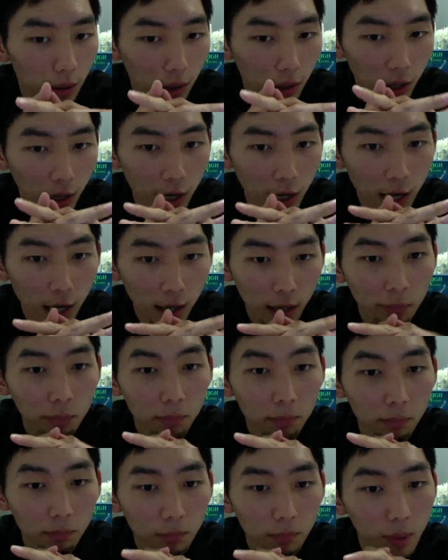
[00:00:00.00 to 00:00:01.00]
I
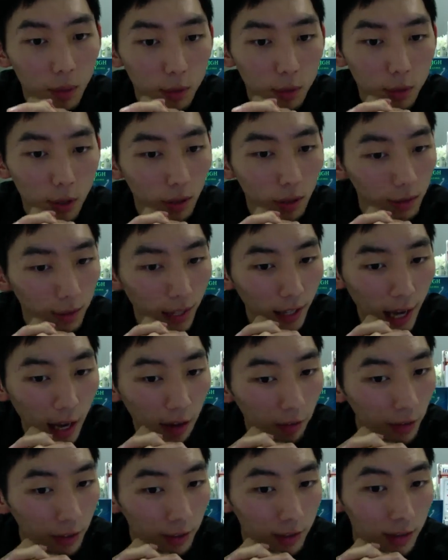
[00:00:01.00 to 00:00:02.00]
most certainly
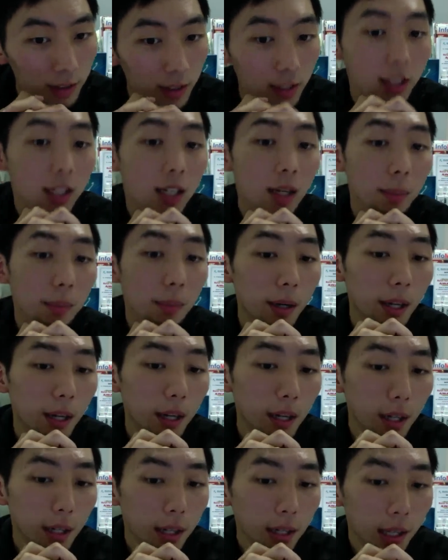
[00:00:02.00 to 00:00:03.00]
haven't, but